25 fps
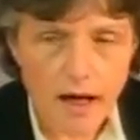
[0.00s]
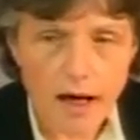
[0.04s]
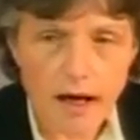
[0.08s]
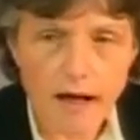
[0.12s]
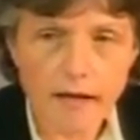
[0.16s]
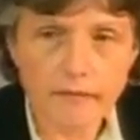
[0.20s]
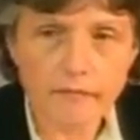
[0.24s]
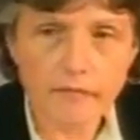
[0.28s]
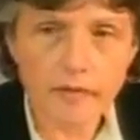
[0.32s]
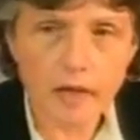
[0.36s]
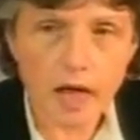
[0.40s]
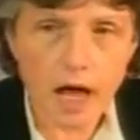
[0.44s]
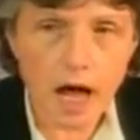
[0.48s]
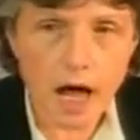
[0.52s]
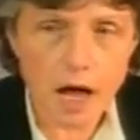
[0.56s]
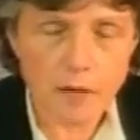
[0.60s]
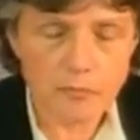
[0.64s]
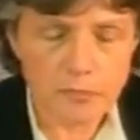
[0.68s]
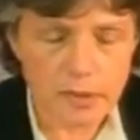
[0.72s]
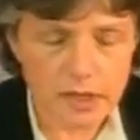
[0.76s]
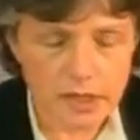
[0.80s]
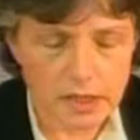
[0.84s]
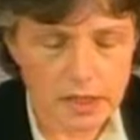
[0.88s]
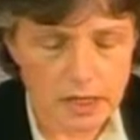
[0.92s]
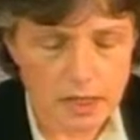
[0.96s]
and
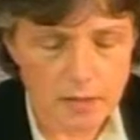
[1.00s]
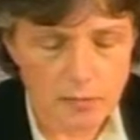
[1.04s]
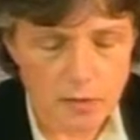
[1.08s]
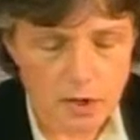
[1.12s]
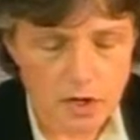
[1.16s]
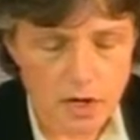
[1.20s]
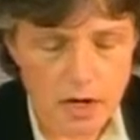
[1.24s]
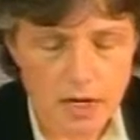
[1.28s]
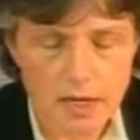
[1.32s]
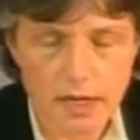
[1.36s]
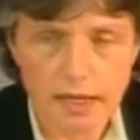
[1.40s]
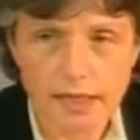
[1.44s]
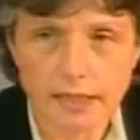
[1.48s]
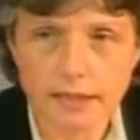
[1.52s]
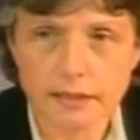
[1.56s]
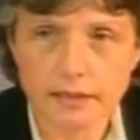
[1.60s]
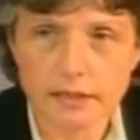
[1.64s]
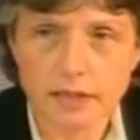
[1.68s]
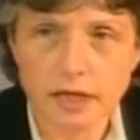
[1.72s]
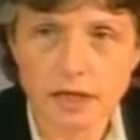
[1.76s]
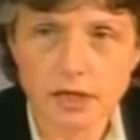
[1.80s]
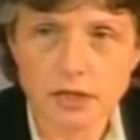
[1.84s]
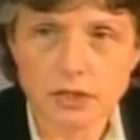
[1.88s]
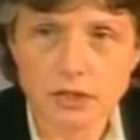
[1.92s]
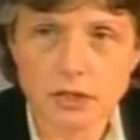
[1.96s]
applicable
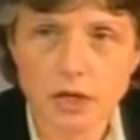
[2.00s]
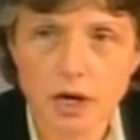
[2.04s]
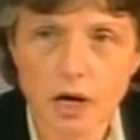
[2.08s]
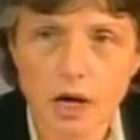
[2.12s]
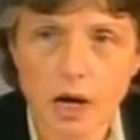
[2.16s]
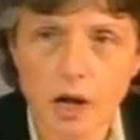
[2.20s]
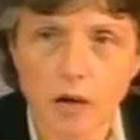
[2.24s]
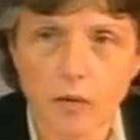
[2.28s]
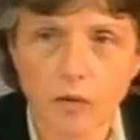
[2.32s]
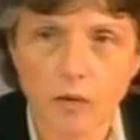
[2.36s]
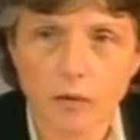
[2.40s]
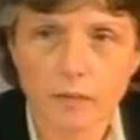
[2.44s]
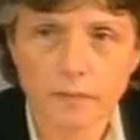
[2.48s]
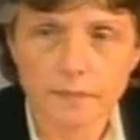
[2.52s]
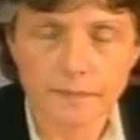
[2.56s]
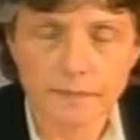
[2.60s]
international law.